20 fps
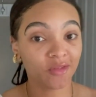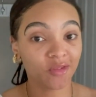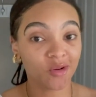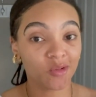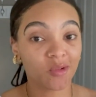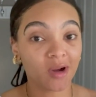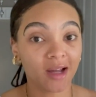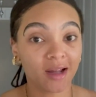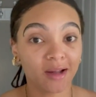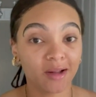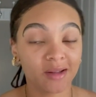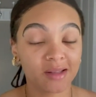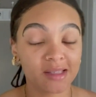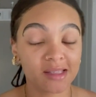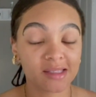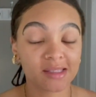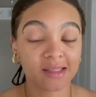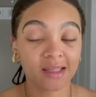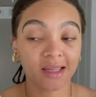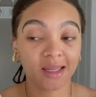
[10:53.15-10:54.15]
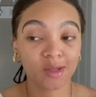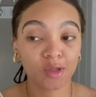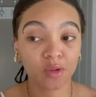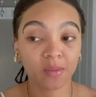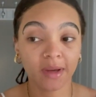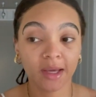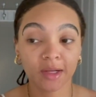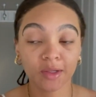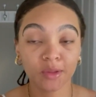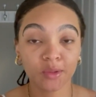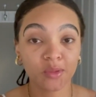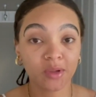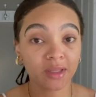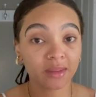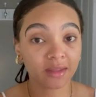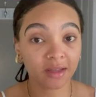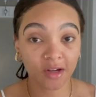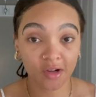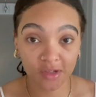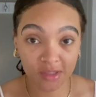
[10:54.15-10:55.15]
for a while is that no matter what
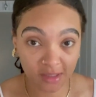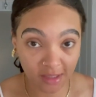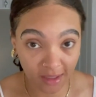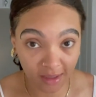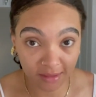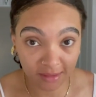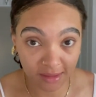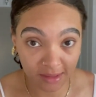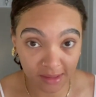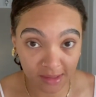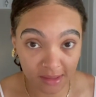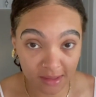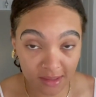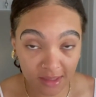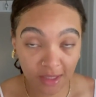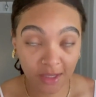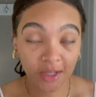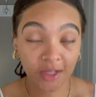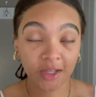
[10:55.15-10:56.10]
the hairstyle is,